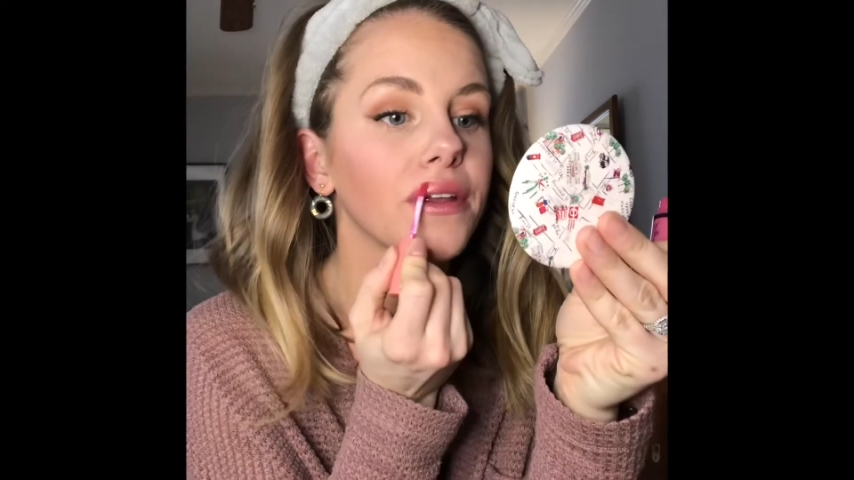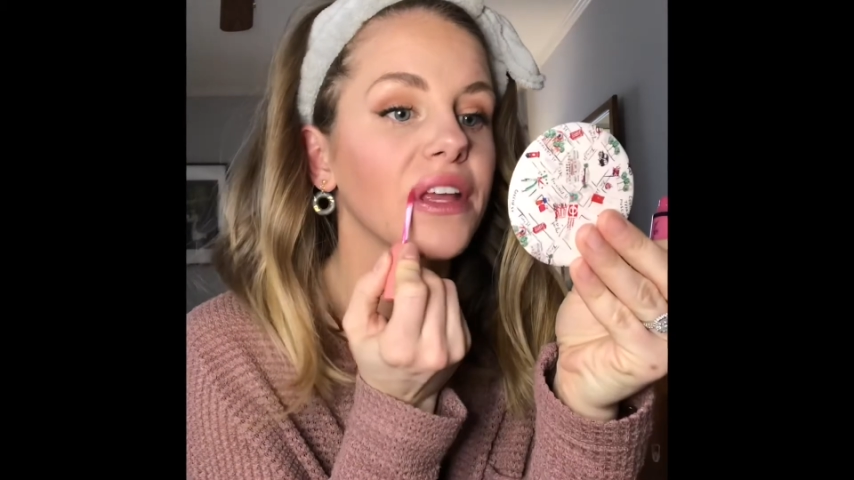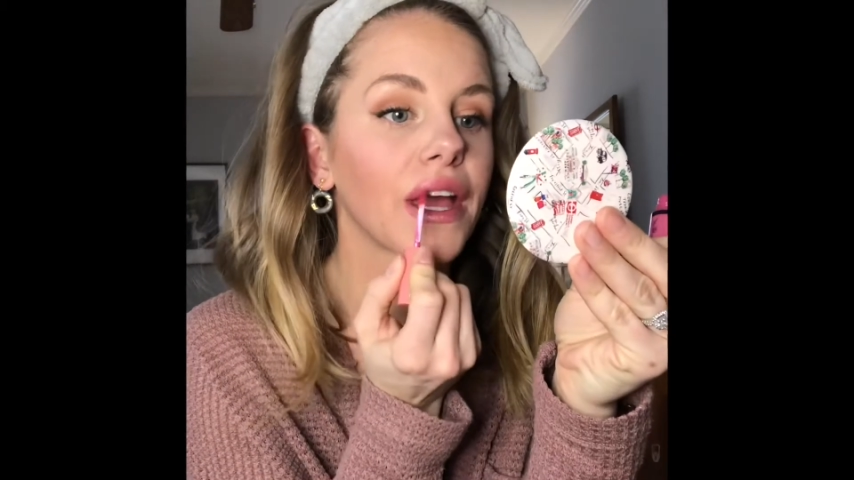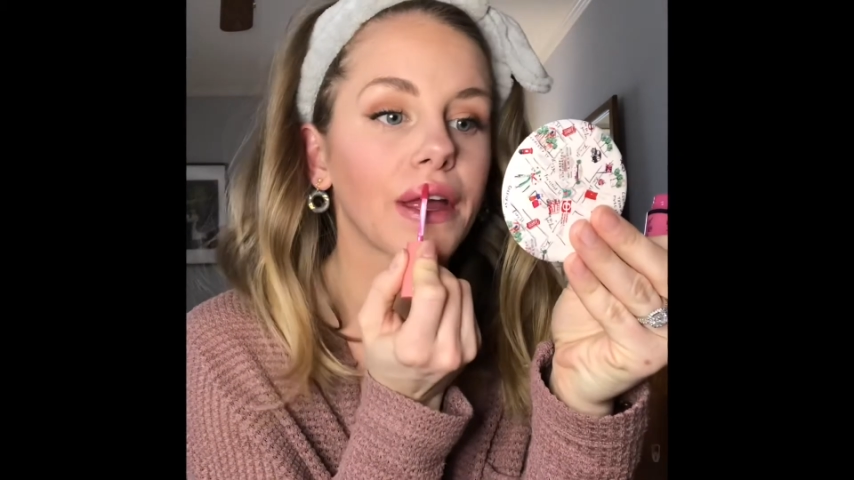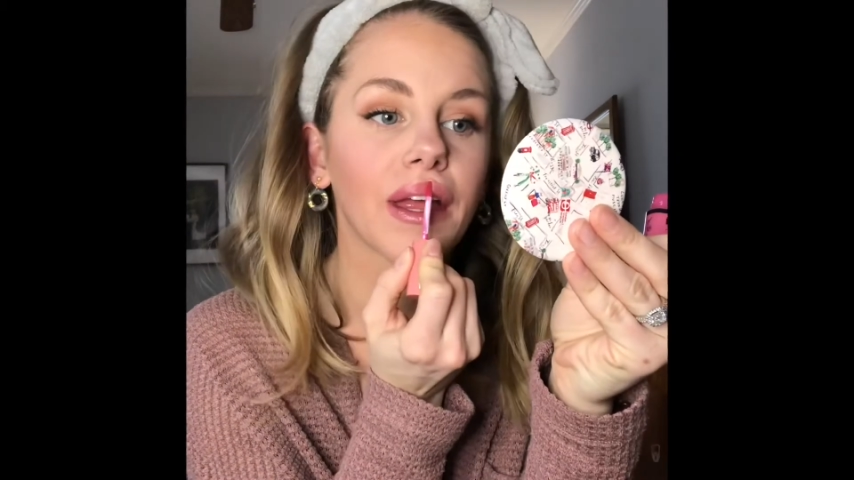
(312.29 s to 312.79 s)

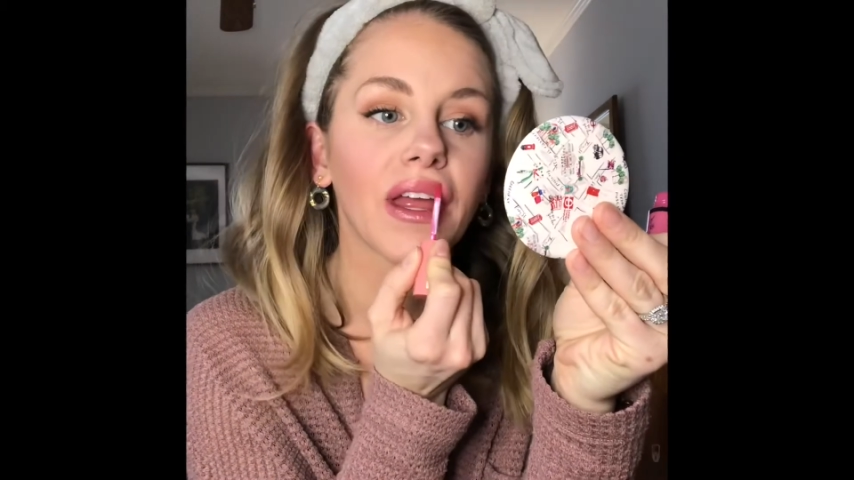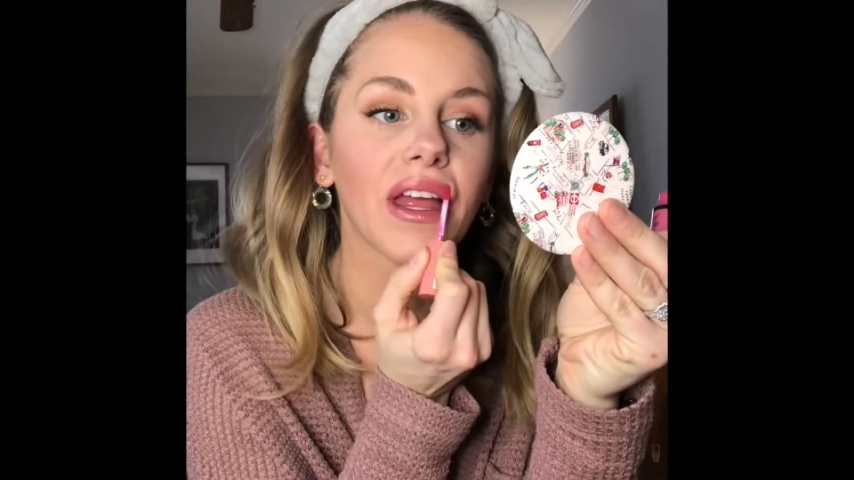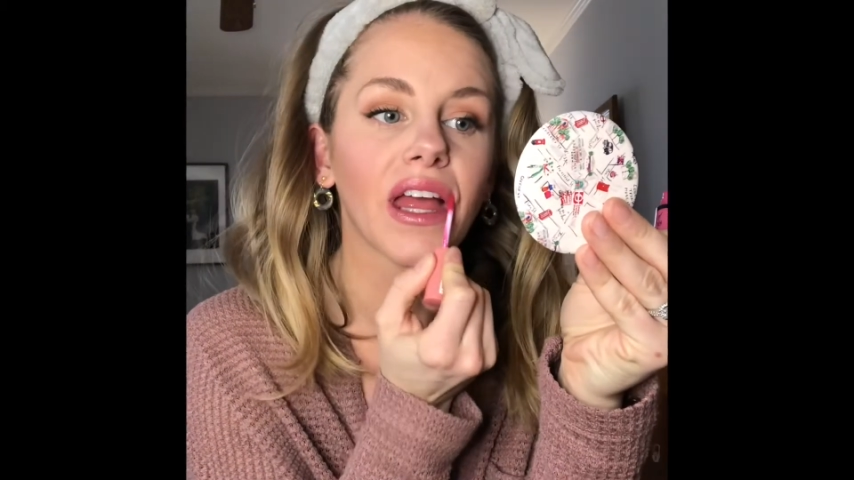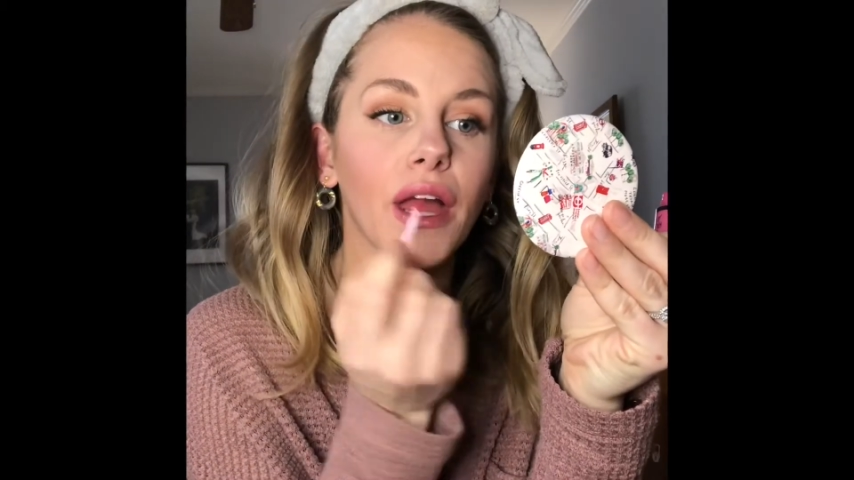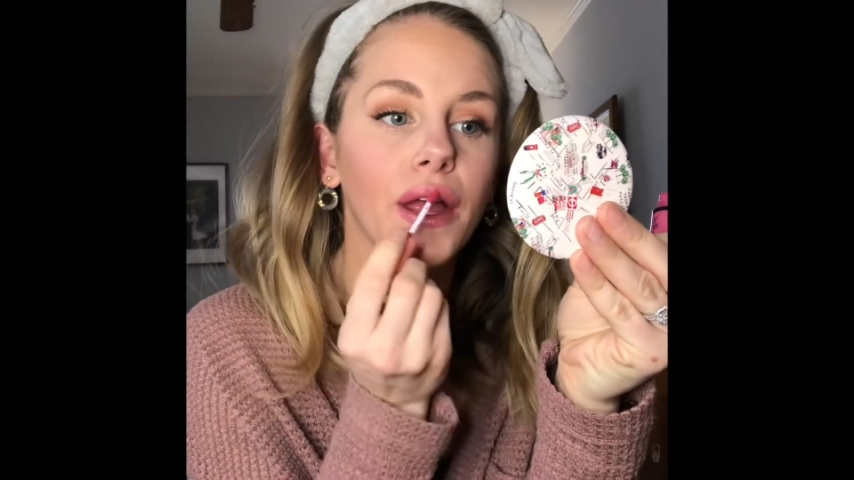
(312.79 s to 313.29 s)
I also
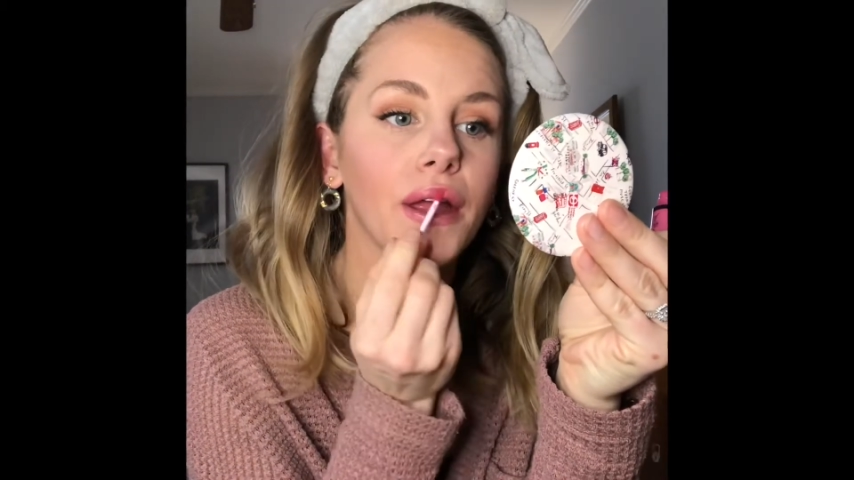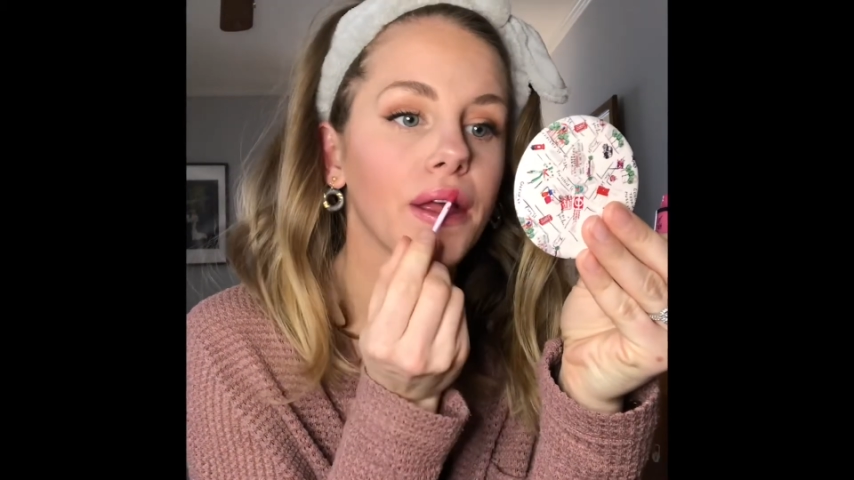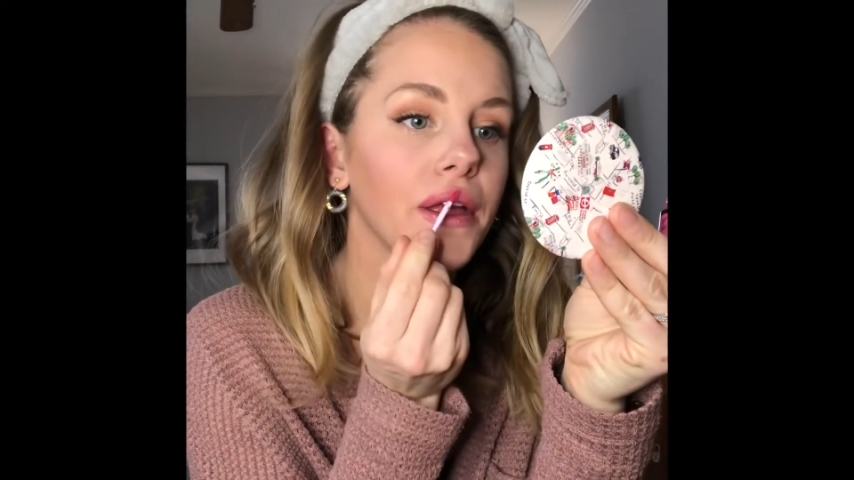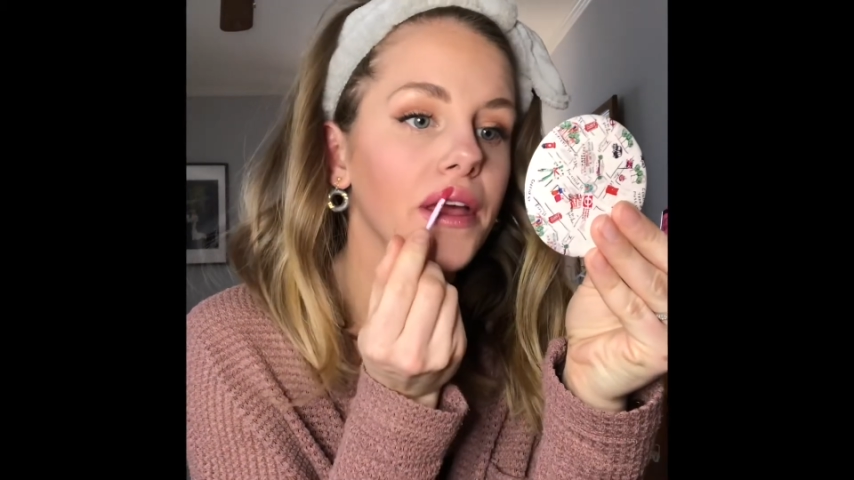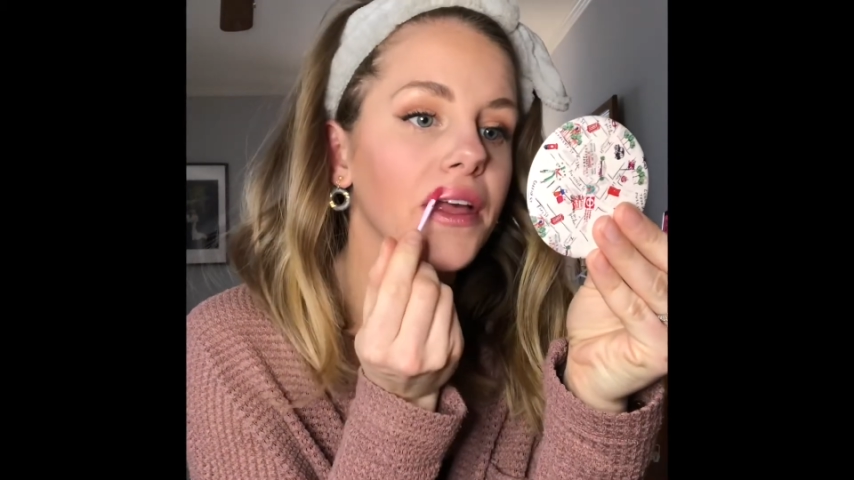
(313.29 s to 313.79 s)
love the
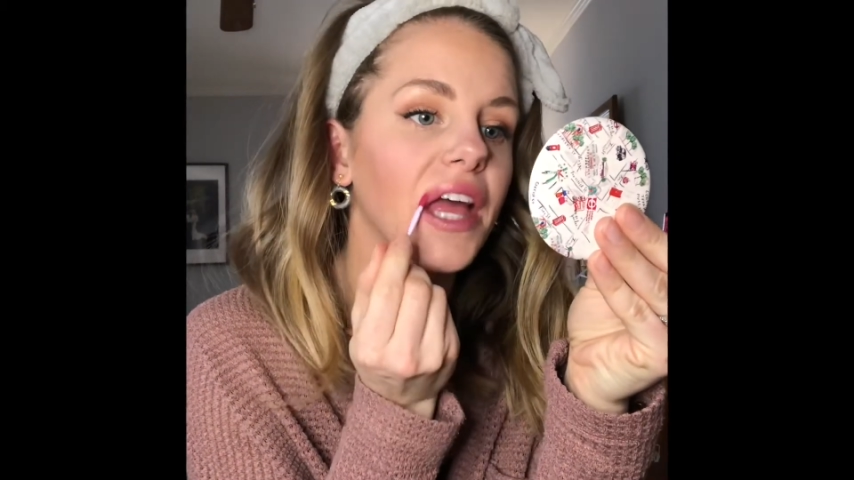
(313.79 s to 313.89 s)
shade